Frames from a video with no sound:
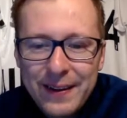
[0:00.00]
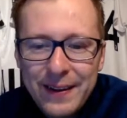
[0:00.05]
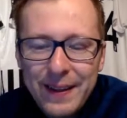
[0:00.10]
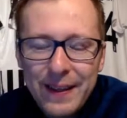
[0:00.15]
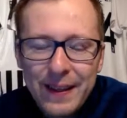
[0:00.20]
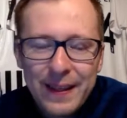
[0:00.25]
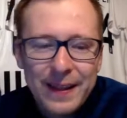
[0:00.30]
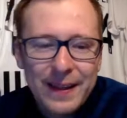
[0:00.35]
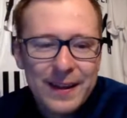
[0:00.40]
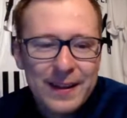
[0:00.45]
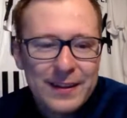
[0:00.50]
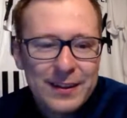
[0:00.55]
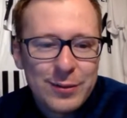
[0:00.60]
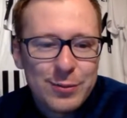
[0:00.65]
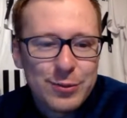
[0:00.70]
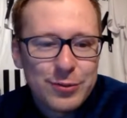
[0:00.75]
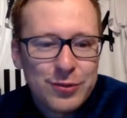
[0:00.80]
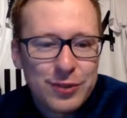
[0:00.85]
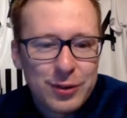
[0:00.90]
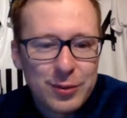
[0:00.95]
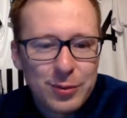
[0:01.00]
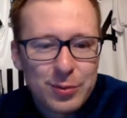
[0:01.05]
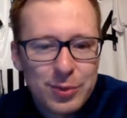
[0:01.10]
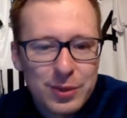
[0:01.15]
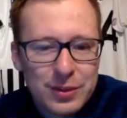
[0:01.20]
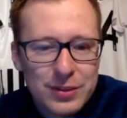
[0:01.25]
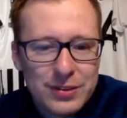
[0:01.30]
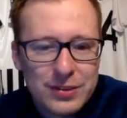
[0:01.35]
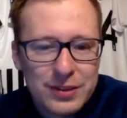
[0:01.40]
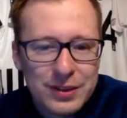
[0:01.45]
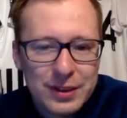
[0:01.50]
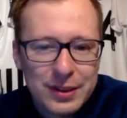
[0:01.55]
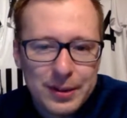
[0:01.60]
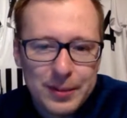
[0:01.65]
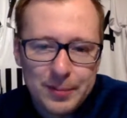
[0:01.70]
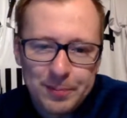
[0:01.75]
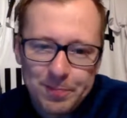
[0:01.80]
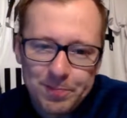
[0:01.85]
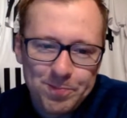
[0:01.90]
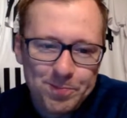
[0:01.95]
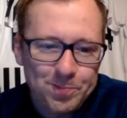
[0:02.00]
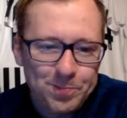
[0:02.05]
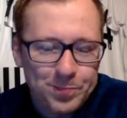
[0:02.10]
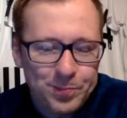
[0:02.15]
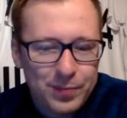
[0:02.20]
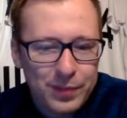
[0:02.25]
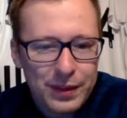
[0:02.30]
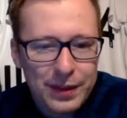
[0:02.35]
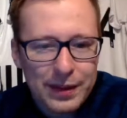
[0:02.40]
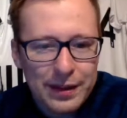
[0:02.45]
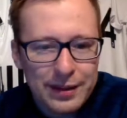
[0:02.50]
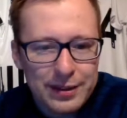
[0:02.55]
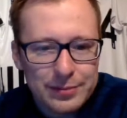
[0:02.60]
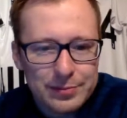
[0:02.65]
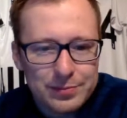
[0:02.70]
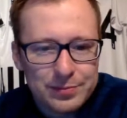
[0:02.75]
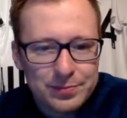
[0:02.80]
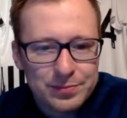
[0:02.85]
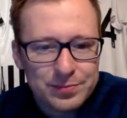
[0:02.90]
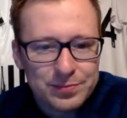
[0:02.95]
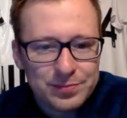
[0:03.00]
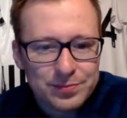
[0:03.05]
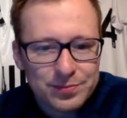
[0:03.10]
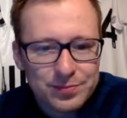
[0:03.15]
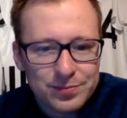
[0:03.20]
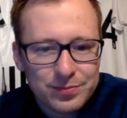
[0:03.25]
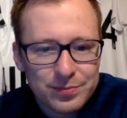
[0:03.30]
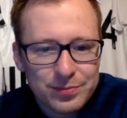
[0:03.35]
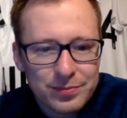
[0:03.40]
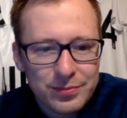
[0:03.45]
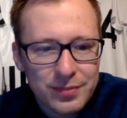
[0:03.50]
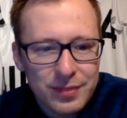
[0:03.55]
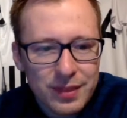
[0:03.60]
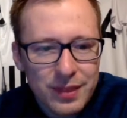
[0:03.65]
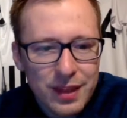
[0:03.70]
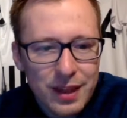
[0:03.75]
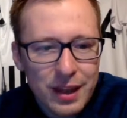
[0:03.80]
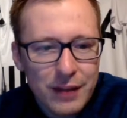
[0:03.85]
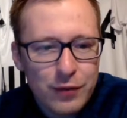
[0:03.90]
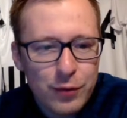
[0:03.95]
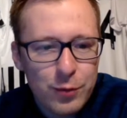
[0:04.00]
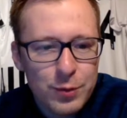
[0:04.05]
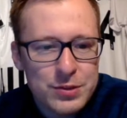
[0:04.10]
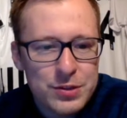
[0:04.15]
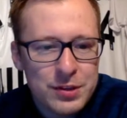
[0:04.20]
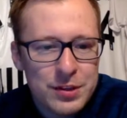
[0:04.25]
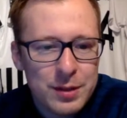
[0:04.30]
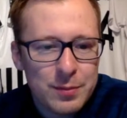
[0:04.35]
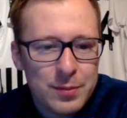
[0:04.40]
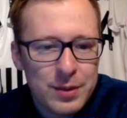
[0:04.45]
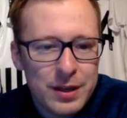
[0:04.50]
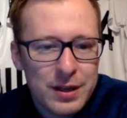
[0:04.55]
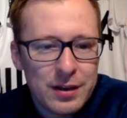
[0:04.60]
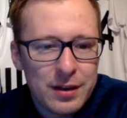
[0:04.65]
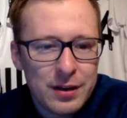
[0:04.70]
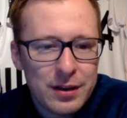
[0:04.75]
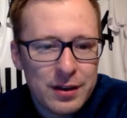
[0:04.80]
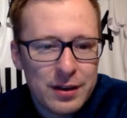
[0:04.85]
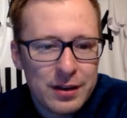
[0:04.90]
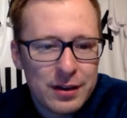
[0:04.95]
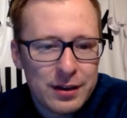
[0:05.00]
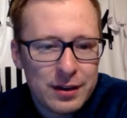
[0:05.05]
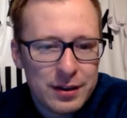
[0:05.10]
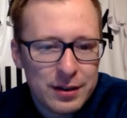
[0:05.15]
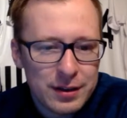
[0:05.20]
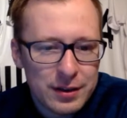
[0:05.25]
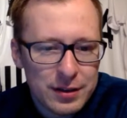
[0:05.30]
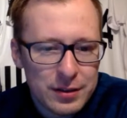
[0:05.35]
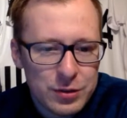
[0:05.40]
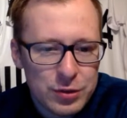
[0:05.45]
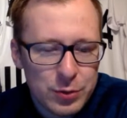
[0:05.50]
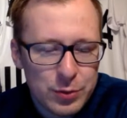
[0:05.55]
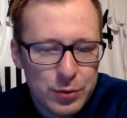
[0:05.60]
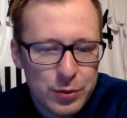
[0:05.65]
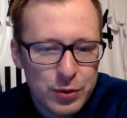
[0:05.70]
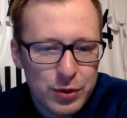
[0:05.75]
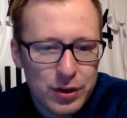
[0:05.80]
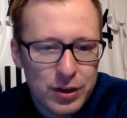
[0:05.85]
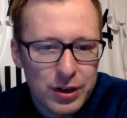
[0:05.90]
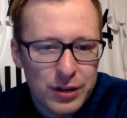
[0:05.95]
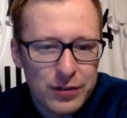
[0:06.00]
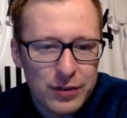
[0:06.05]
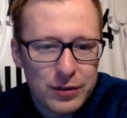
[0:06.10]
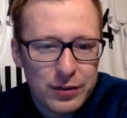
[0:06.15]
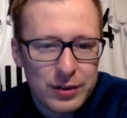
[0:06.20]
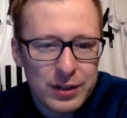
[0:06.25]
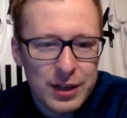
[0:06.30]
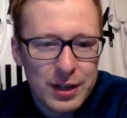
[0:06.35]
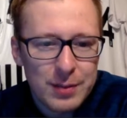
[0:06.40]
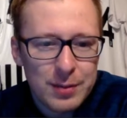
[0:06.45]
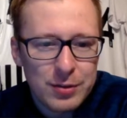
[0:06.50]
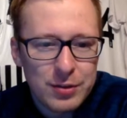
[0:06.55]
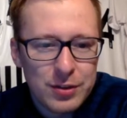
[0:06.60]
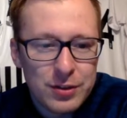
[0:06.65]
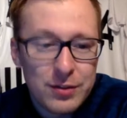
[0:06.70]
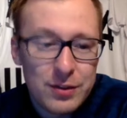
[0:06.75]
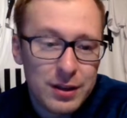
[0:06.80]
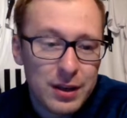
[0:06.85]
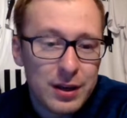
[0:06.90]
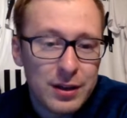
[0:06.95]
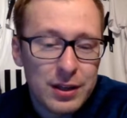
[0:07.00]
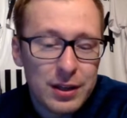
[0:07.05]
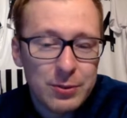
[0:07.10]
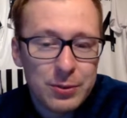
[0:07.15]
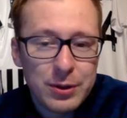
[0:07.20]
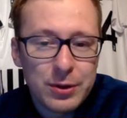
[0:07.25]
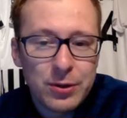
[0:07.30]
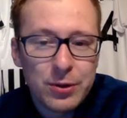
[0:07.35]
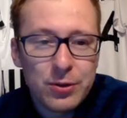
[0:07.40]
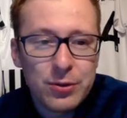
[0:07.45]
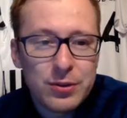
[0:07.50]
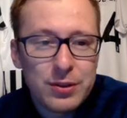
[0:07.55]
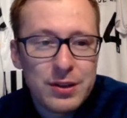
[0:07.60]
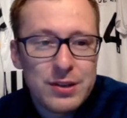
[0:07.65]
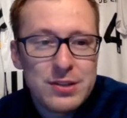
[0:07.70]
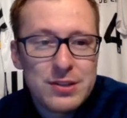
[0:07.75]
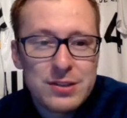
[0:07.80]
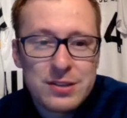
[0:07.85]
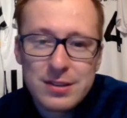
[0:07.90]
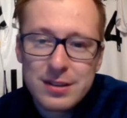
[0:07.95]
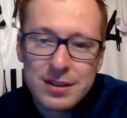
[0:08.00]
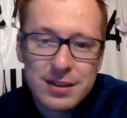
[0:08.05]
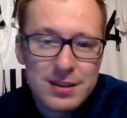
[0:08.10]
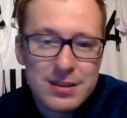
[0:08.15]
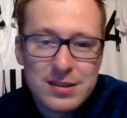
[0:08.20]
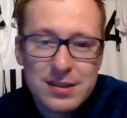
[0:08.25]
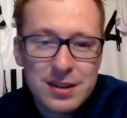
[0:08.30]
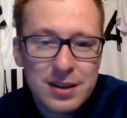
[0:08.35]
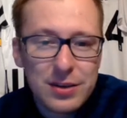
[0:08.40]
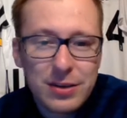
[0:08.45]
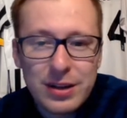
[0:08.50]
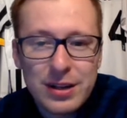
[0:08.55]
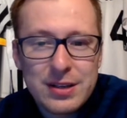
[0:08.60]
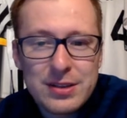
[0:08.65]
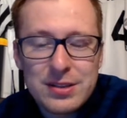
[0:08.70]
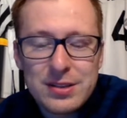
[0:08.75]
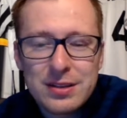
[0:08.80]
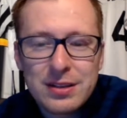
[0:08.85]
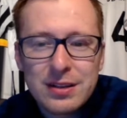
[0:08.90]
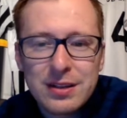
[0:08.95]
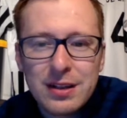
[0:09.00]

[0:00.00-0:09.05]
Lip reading: That'll be fun. But yeah. And football's not that big, so pure luck. I found the game on TV. Yeah, there we go. That's how it is.